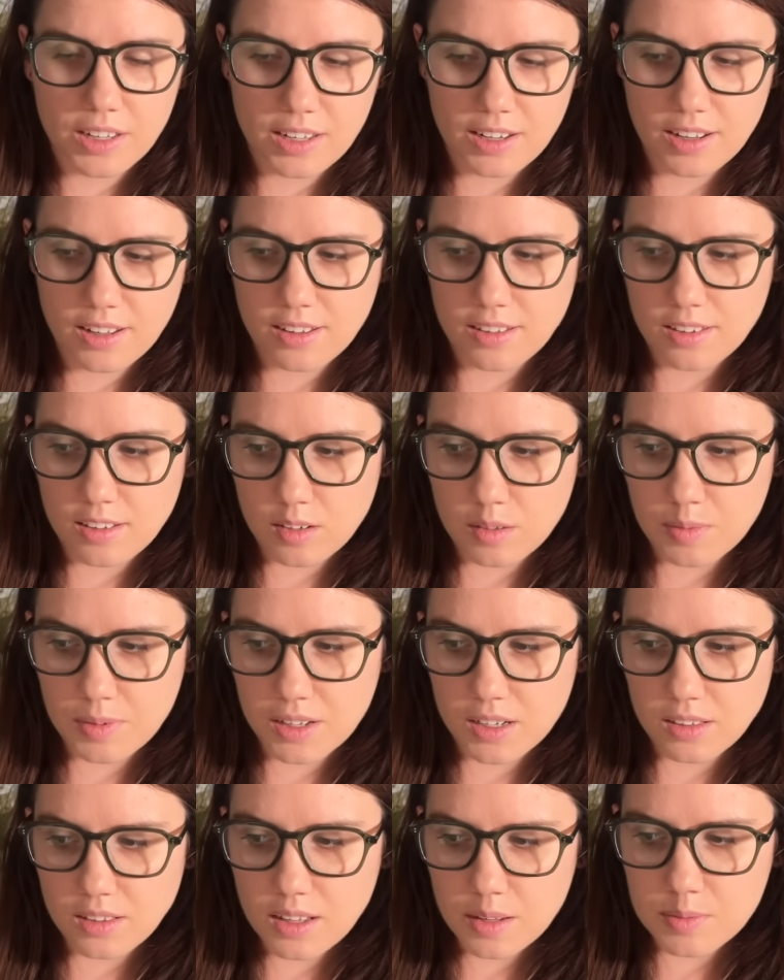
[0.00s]
getting a little
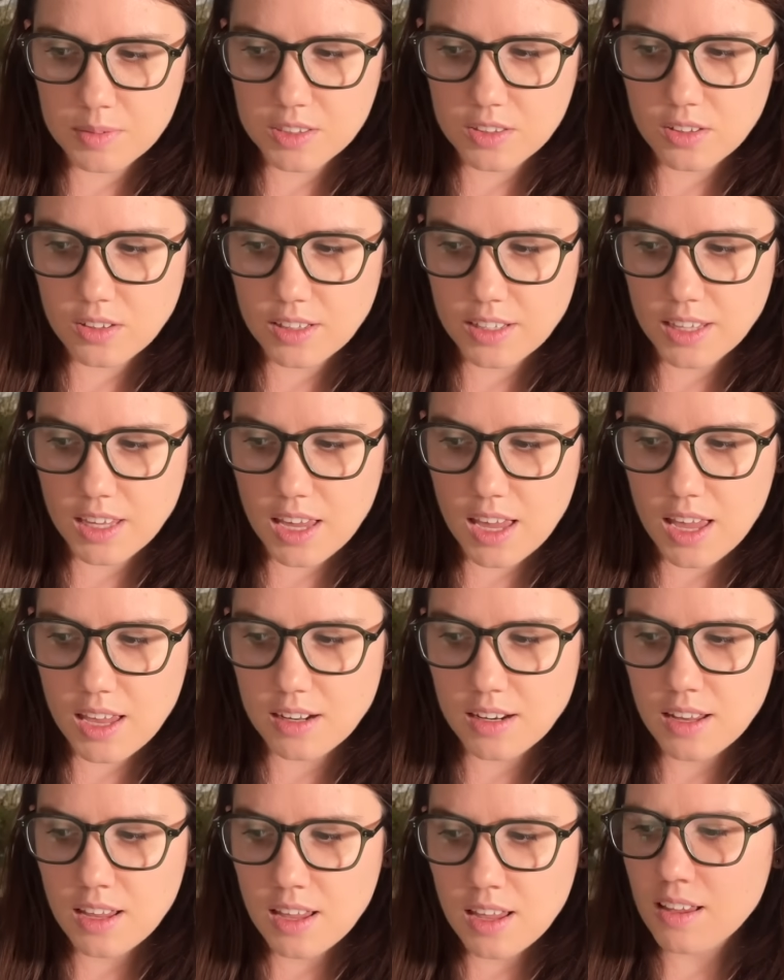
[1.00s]
bit elliptical
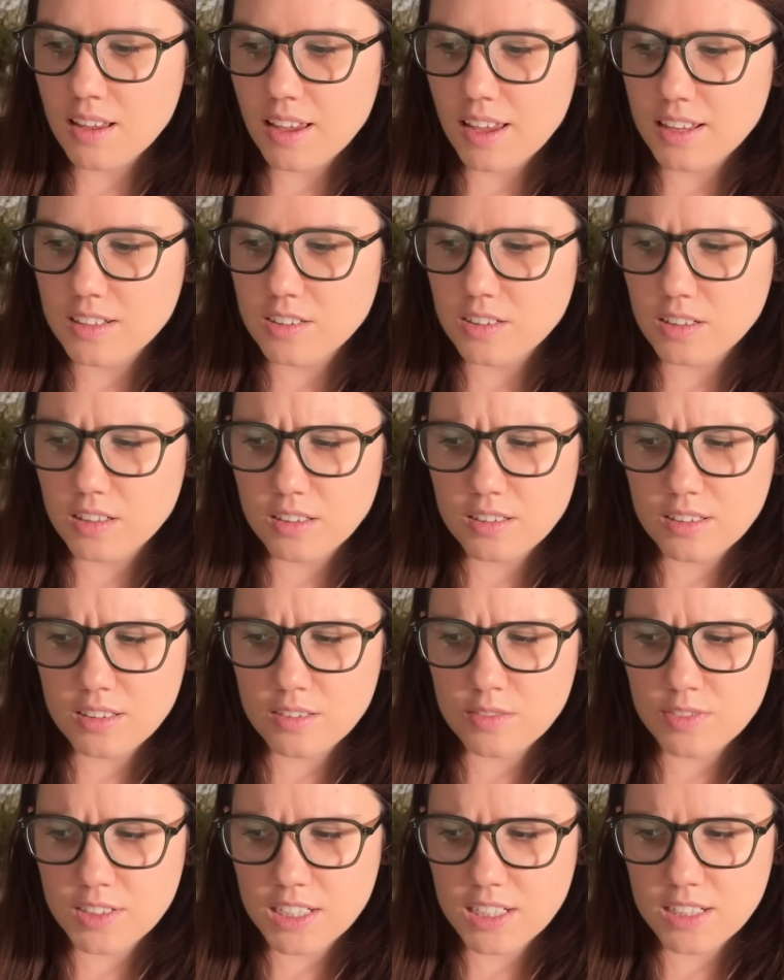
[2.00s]
again. And Earth
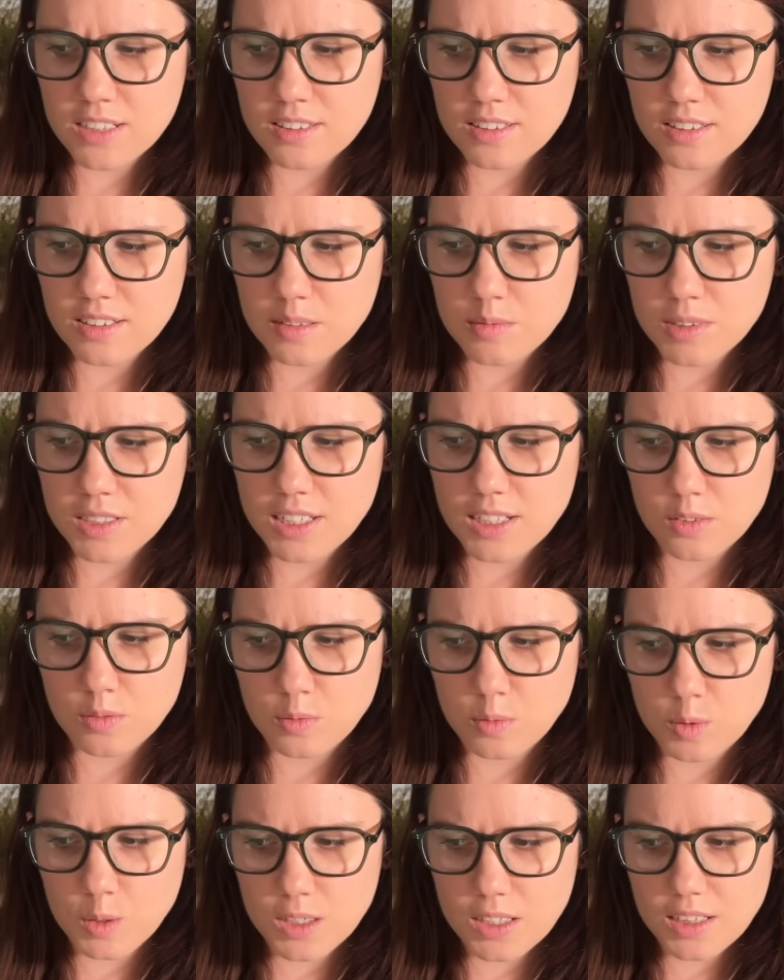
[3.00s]
and Venus seem to get
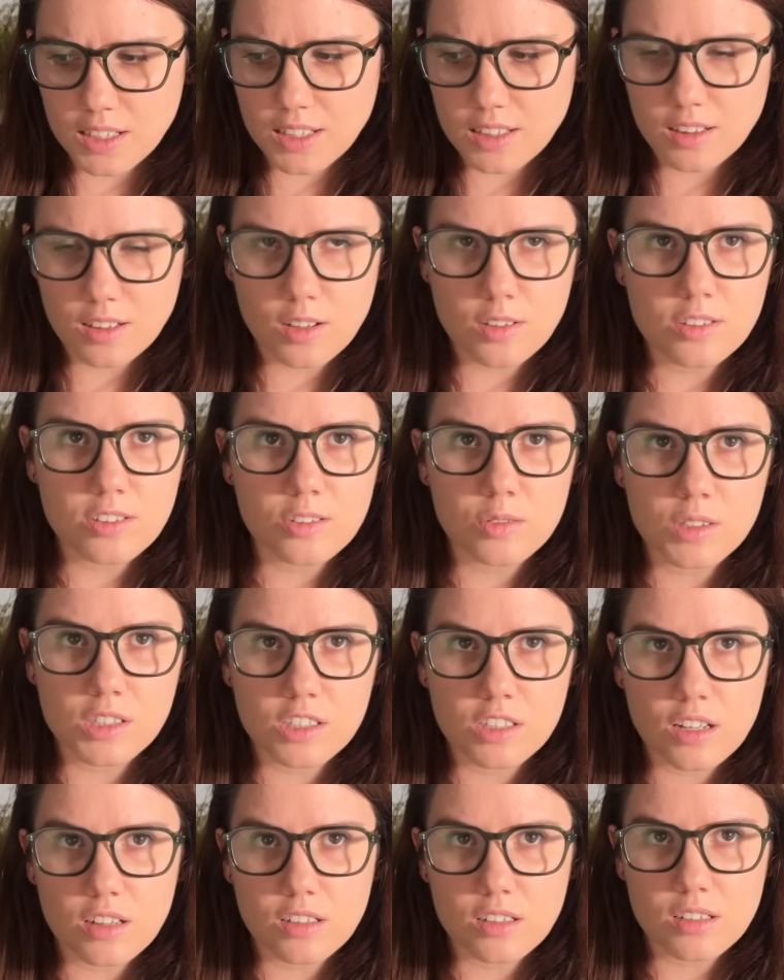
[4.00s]
really close to
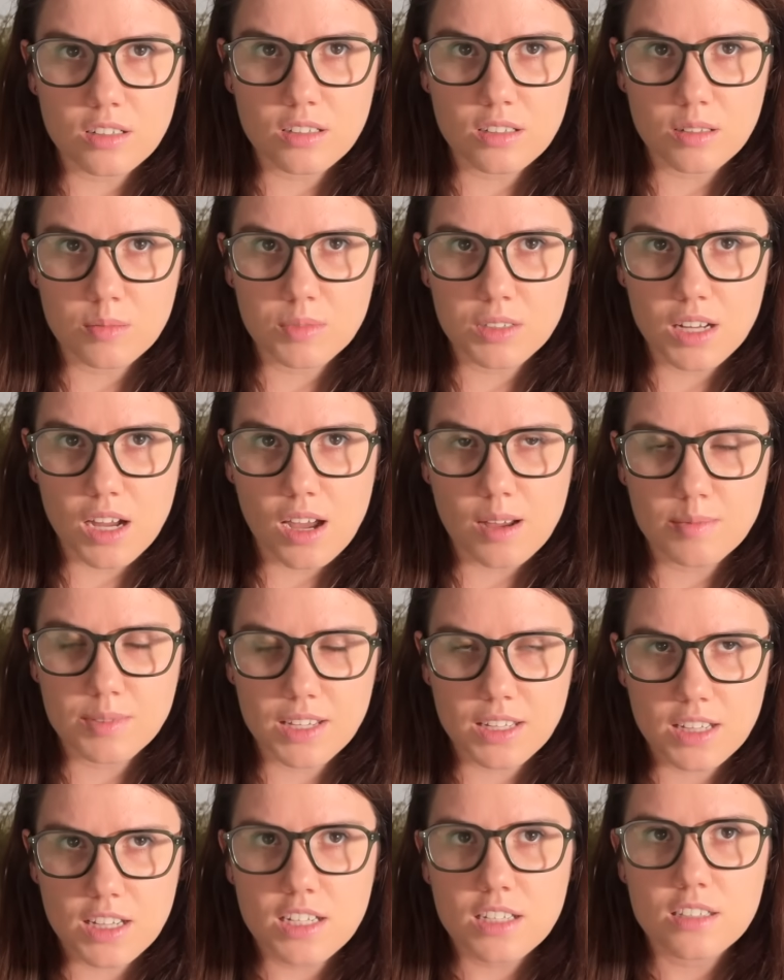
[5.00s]
each other
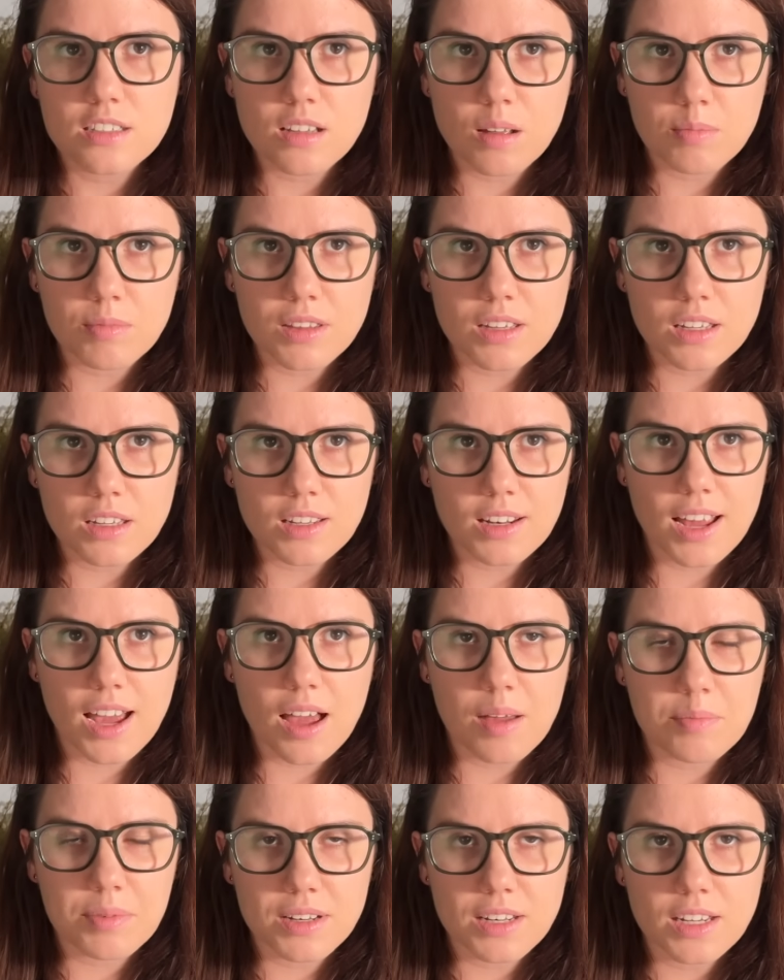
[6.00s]
sometimes. I think something could
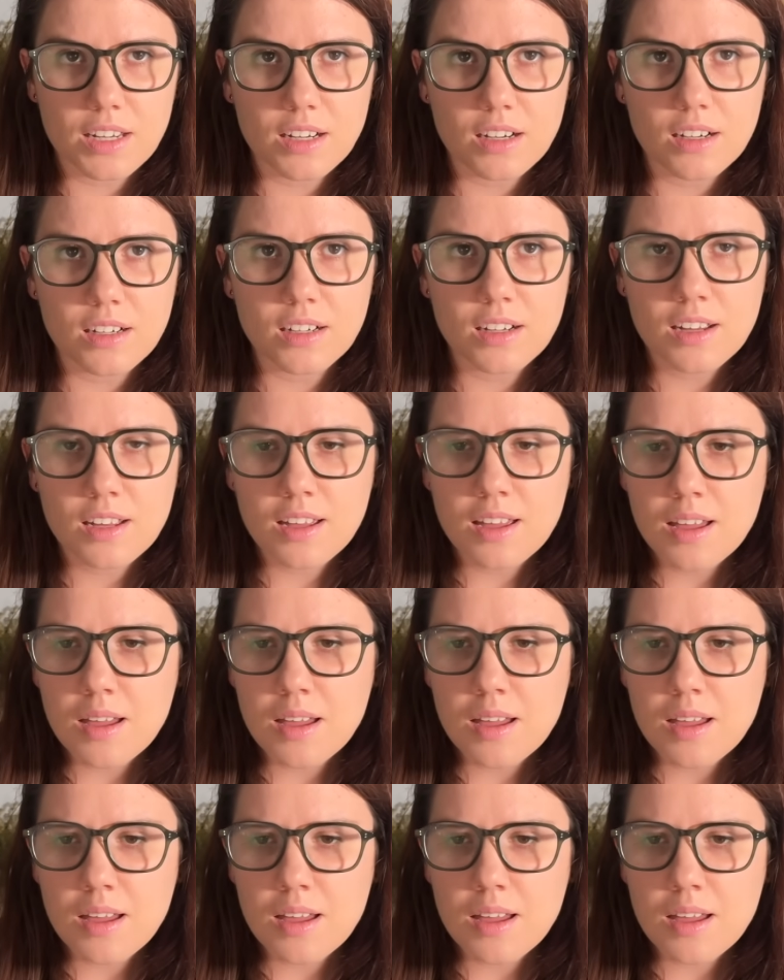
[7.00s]
happen here,